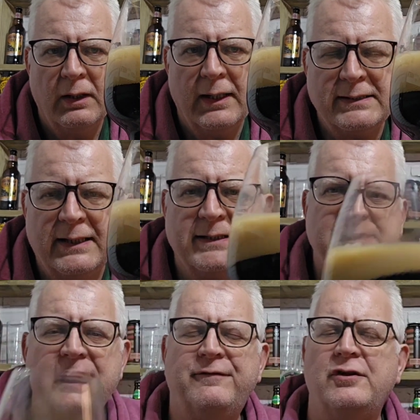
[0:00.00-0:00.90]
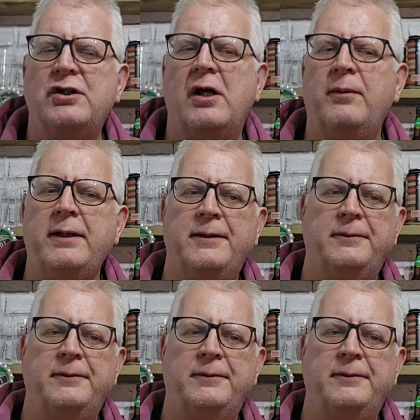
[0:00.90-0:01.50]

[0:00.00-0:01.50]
Let's get a snifter, shall we?